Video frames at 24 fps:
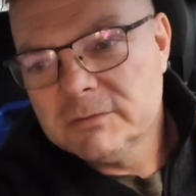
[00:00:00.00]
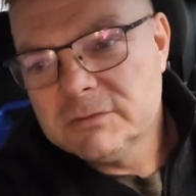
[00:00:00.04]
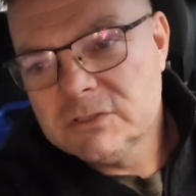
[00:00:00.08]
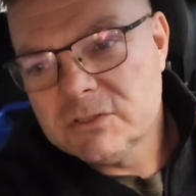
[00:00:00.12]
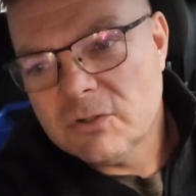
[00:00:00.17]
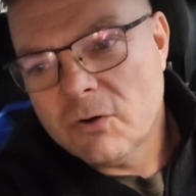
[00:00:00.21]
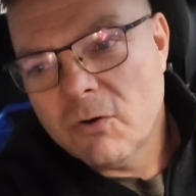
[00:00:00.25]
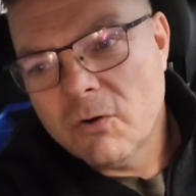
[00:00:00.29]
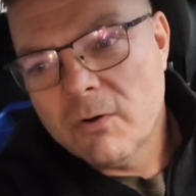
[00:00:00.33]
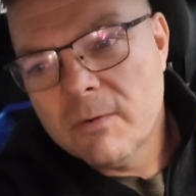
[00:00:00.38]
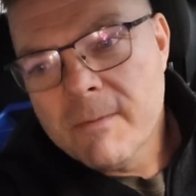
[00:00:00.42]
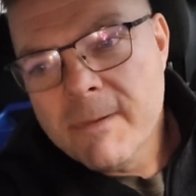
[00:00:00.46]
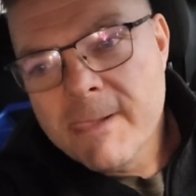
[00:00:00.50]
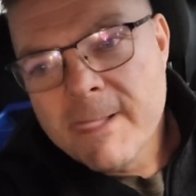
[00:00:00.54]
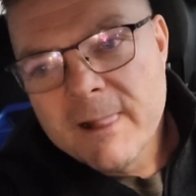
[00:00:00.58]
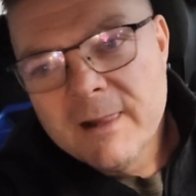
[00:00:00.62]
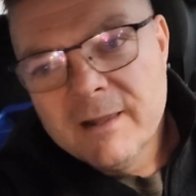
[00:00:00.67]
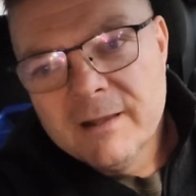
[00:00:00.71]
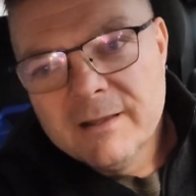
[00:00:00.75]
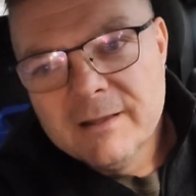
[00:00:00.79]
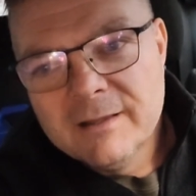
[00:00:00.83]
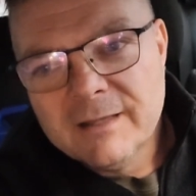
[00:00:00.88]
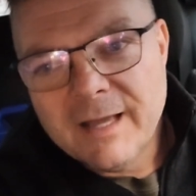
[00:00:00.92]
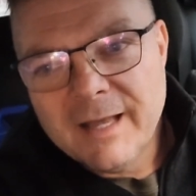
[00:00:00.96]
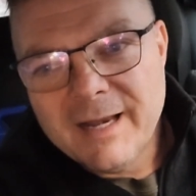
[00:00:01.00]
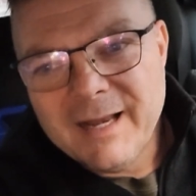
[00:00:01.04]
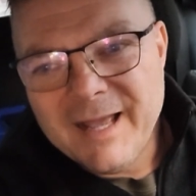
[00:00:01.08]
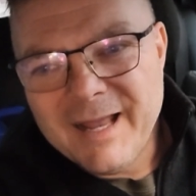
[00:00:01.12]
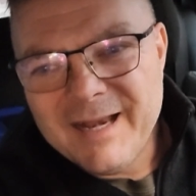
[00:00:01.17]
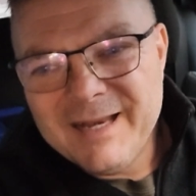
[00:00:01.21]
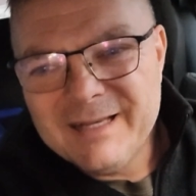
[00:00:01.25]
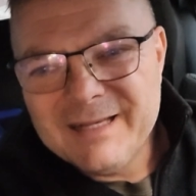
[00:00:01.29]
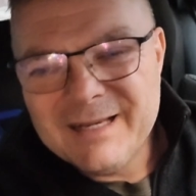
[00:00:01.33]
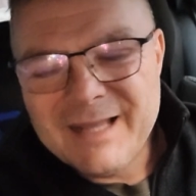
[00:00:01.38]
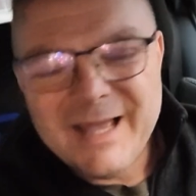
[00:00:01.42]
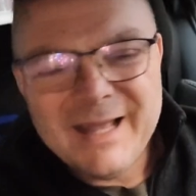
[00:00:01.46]
So I
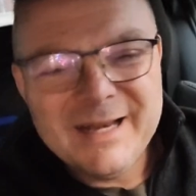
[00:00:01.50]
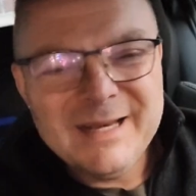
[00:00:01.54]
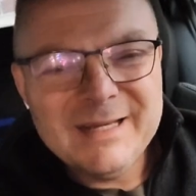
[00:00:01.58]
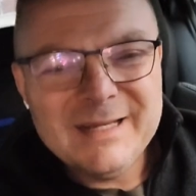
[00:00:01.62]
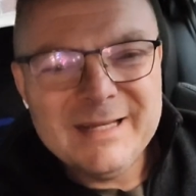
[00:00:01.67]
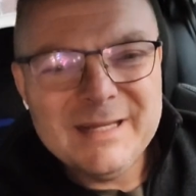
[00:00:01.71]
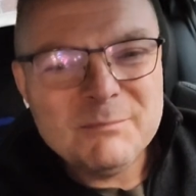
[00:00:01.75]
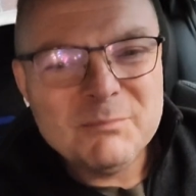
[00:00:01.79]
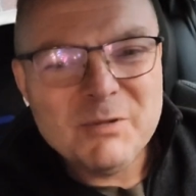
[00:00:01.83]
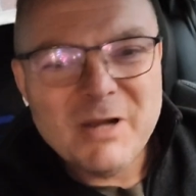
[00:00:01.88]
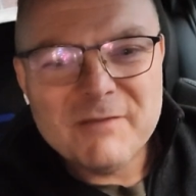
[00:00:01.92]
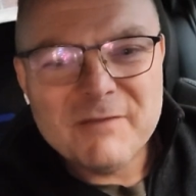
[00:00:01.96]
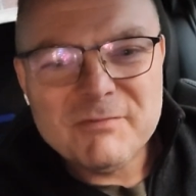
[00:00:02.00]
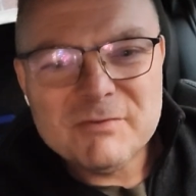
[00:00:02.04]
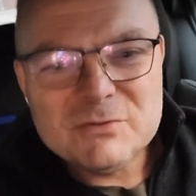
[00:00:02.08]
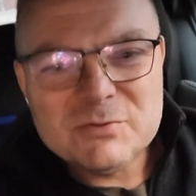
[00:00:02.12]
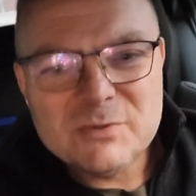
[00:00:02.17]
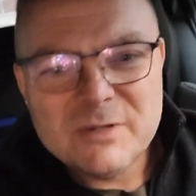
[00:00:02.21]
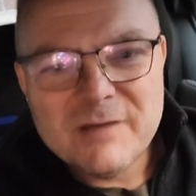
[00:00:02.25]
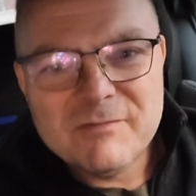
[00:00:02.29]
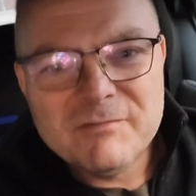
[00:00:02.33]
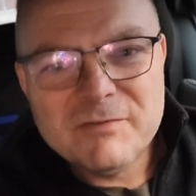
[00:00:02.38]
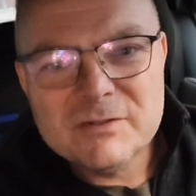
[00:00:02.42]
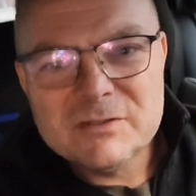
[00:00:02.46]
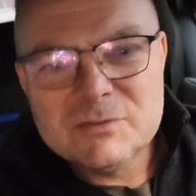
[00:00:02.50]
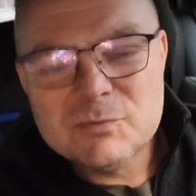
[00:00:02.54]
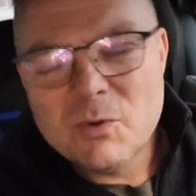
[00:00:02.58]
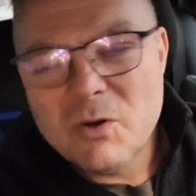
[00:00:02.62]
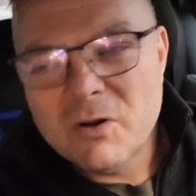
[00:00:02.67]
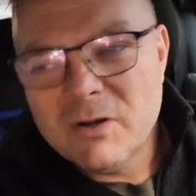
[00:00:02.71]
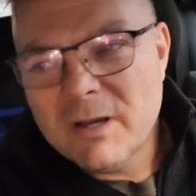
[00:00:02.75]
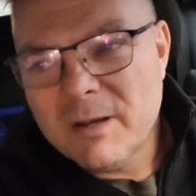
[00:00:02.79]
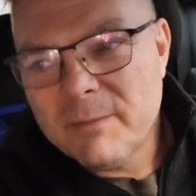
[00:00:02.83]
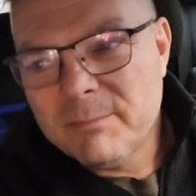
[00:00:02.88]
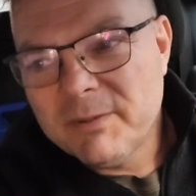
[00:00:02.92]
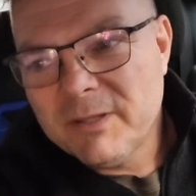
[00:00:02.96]
didn't eat breakfast when I first
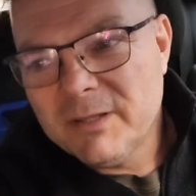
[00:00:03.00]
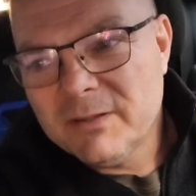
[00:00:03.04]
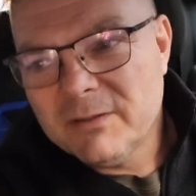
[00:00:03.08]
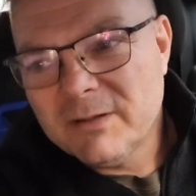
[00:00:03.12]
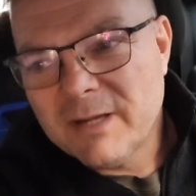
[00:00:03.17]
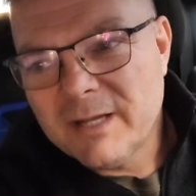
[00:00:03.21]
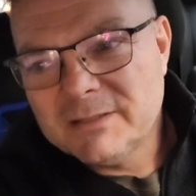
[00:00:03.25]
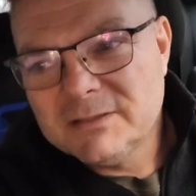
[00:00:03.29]
woke up either.